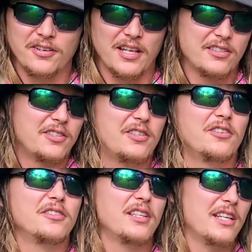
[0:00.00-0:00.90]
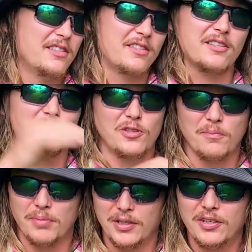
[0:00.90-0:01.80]
that still needs the
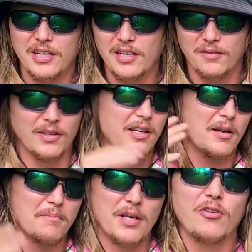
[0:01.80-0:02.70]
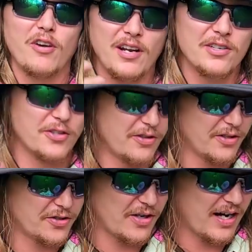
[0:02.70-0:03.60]
stability of like a mid-range or
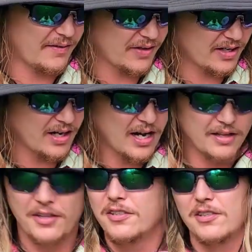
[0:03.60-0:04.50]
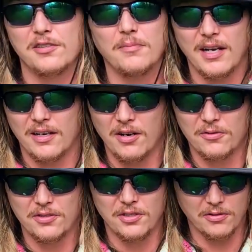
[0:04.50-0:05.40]
a driver, this is my
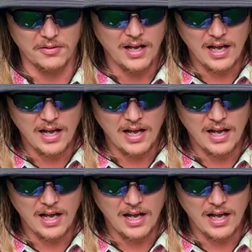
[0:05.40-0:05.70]
go-to.